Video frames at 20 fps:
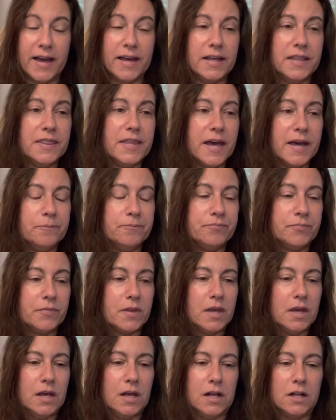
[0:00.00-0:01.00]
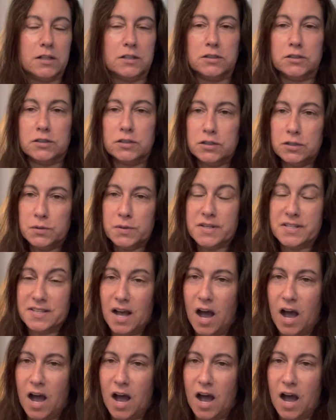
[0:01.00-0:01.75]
And then Lewis